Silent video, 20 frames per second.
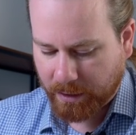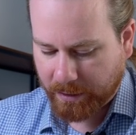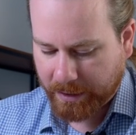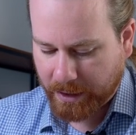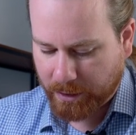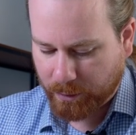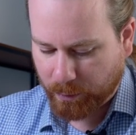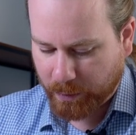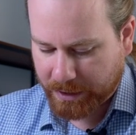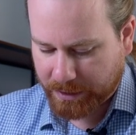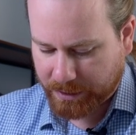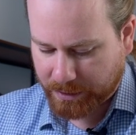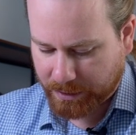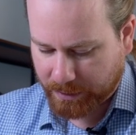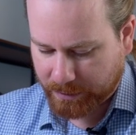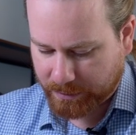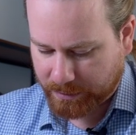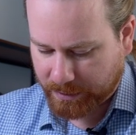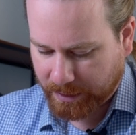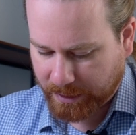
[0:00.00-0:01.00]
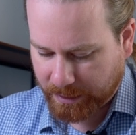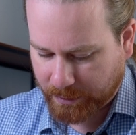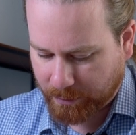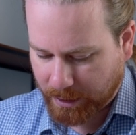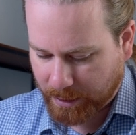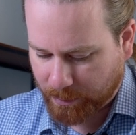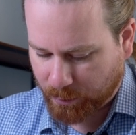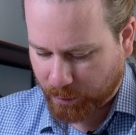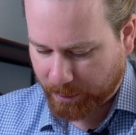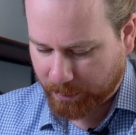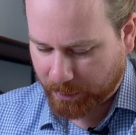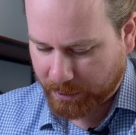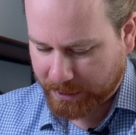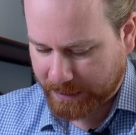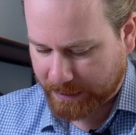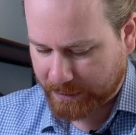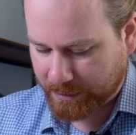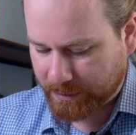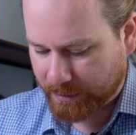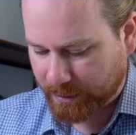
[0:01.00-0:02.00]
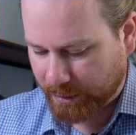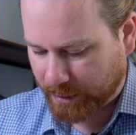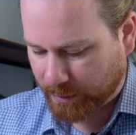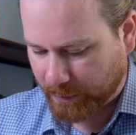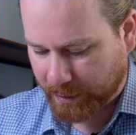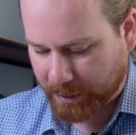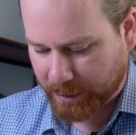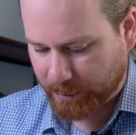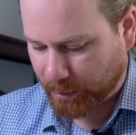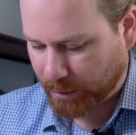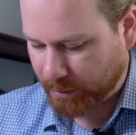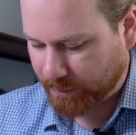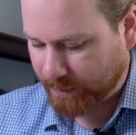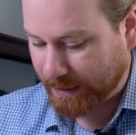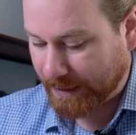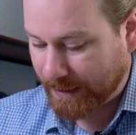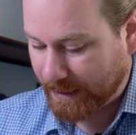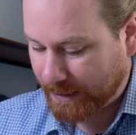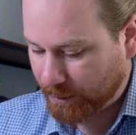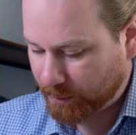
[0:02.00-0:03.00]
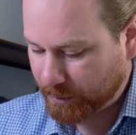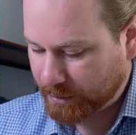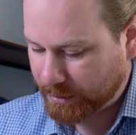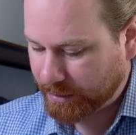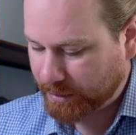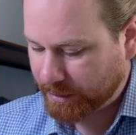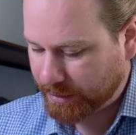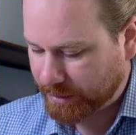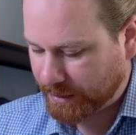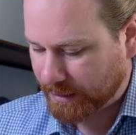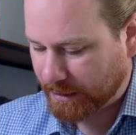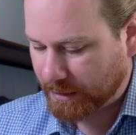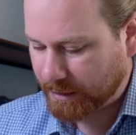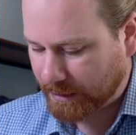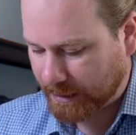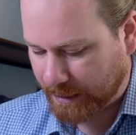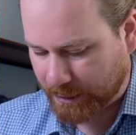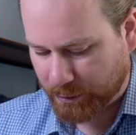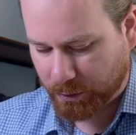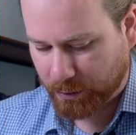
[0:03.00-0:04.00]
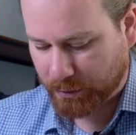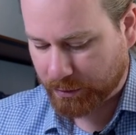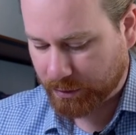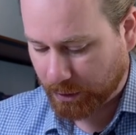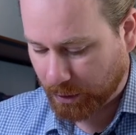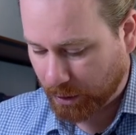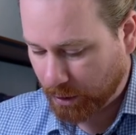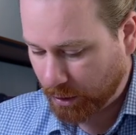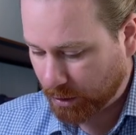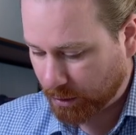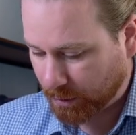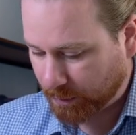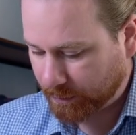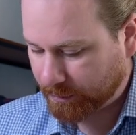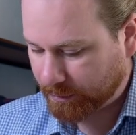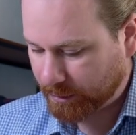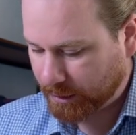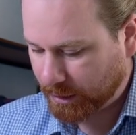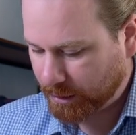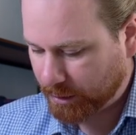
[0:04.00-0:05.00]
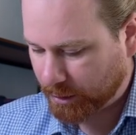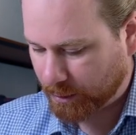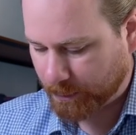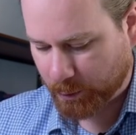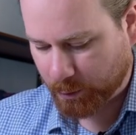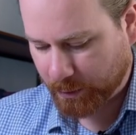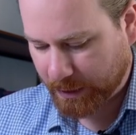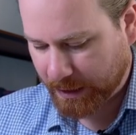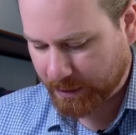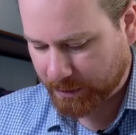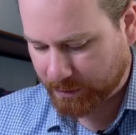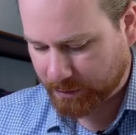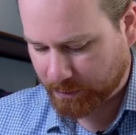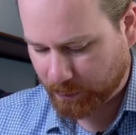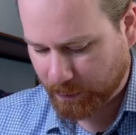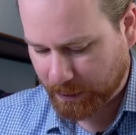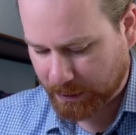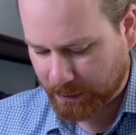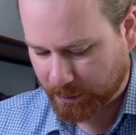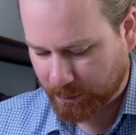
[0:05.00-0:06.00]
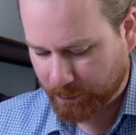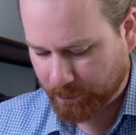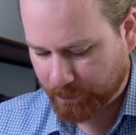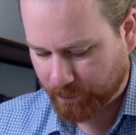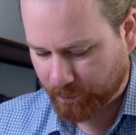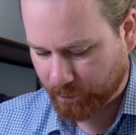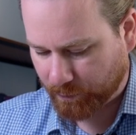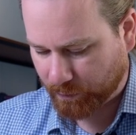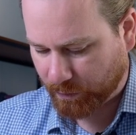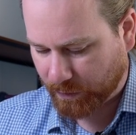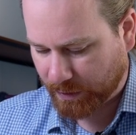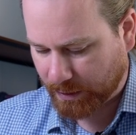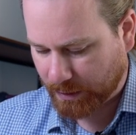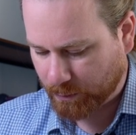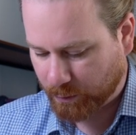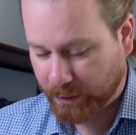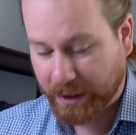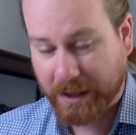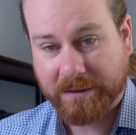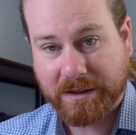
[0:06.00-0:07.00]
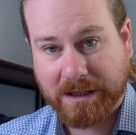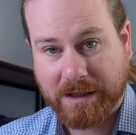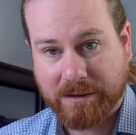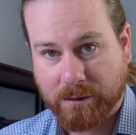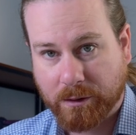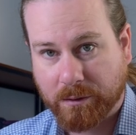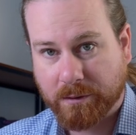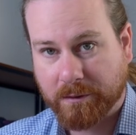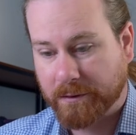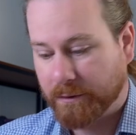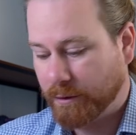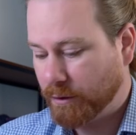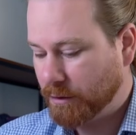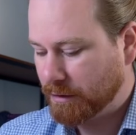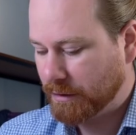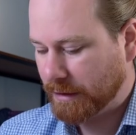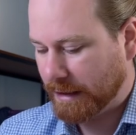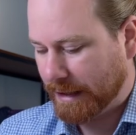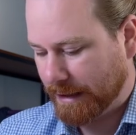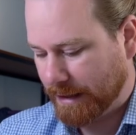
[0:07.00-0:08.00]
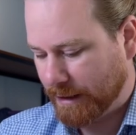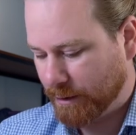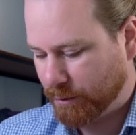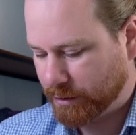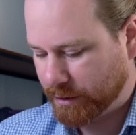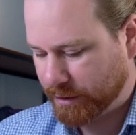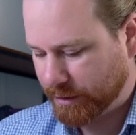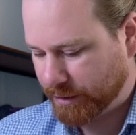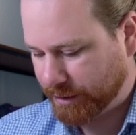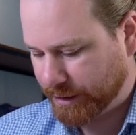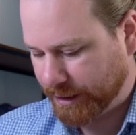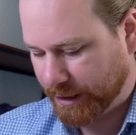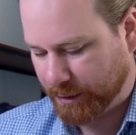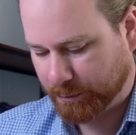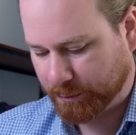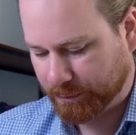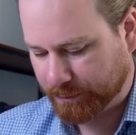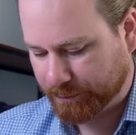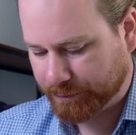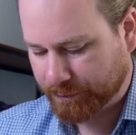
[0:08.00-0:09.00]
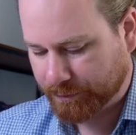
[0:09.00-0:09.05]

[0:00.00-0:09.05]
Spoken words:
Okay, which diagram represents the arrangement of the outer shell electrons of a noble gas? Well, we have to have a full outer shell.